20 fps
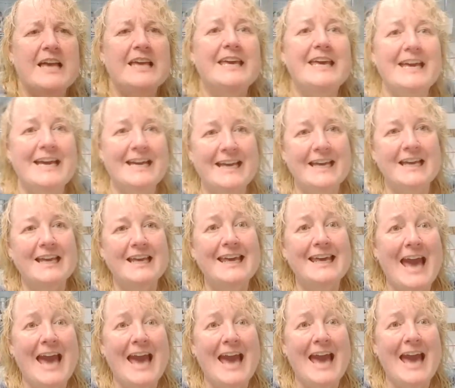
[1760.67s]
Get
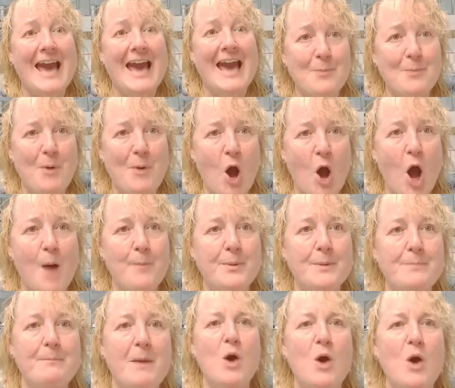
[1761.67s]
cake pop
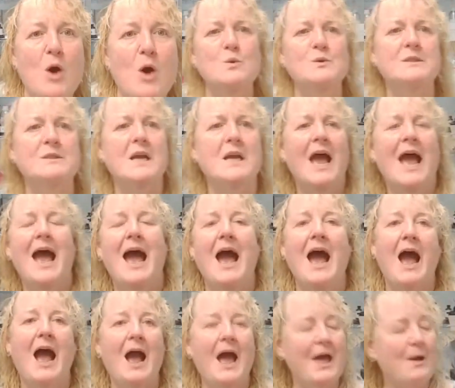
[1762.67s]
molds.
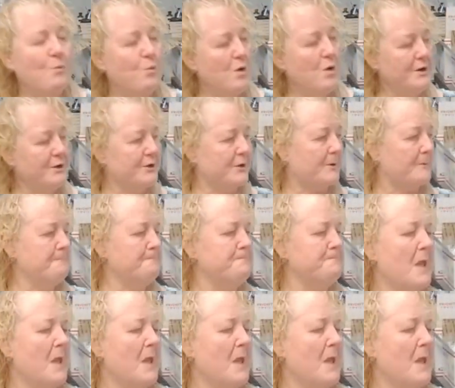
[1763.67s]
I wonder,
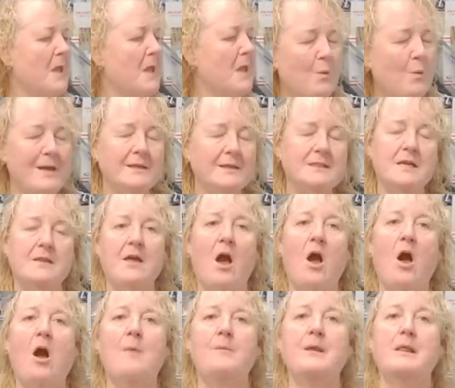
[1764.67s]
I went to the
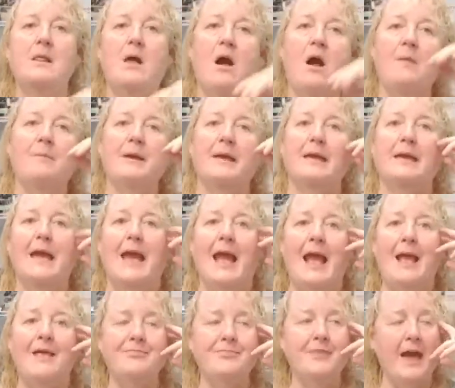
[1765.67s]
Hobby Lobby
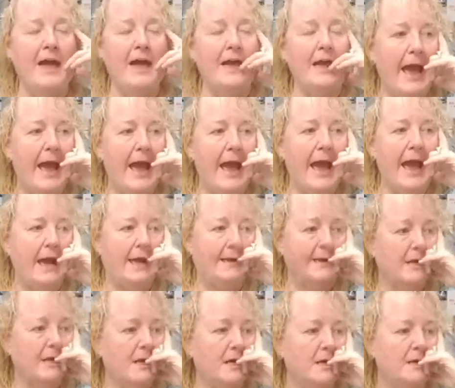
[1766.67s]
and they
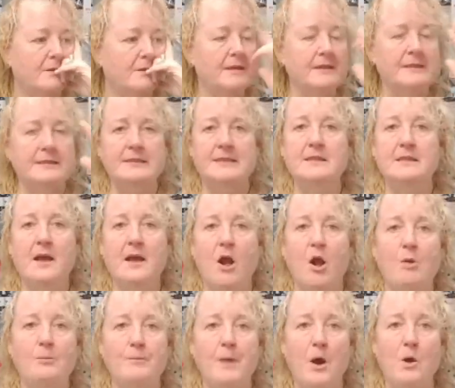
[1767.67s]
had the
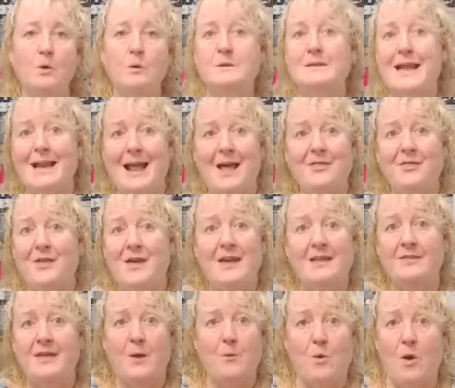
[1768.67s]
silicone molds. And I
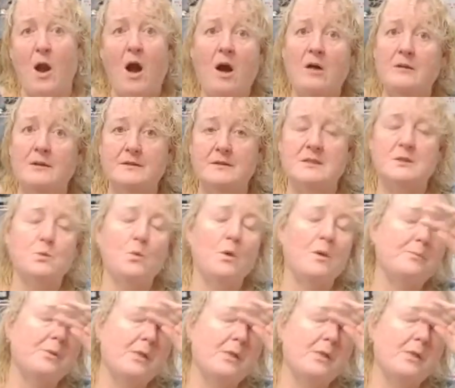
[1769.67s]
think they were all in this one